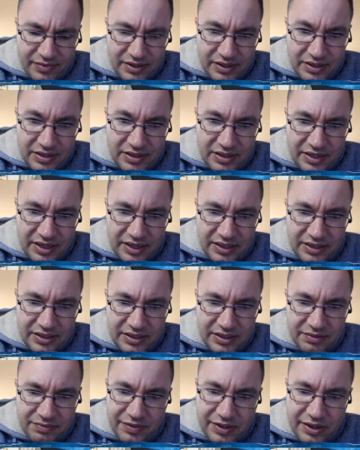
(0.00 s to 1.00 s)
It's
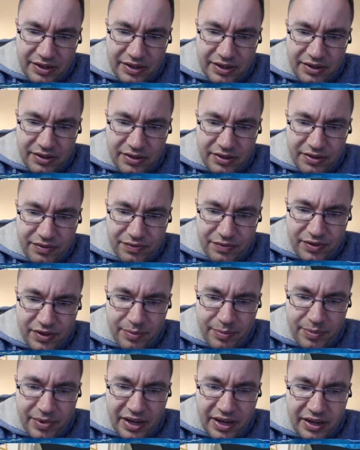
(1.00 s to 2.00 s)
actually very good from
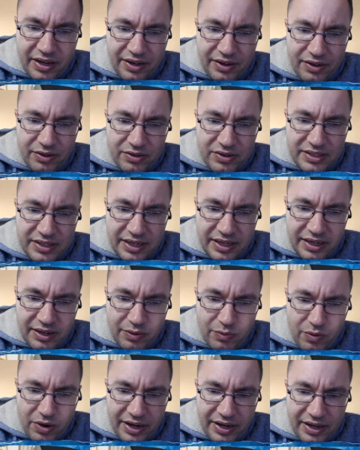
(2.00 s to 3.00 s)
the back. I don't see
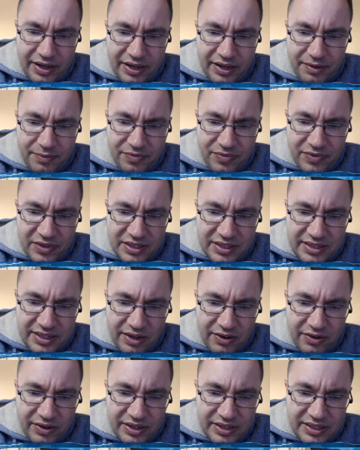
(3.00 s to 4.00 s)
any whitening. The
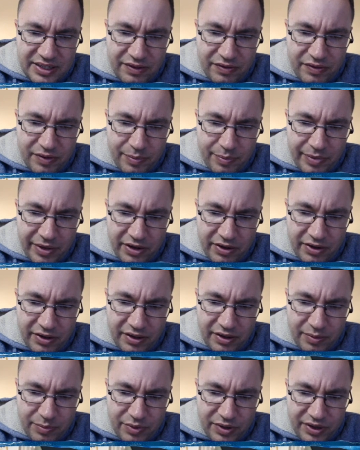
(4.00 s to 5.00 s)
centering is definitely better
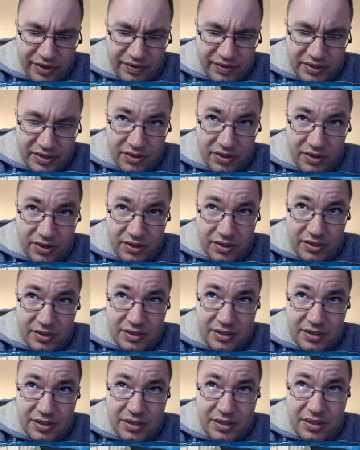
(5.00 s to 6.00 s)
than the previous
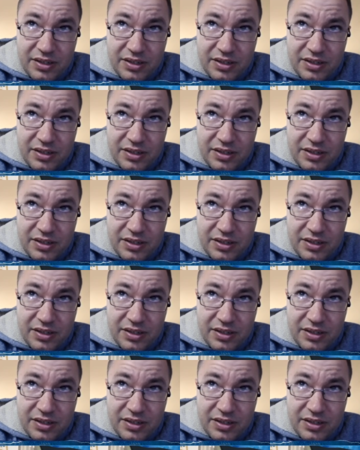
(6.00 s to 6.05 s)
cards.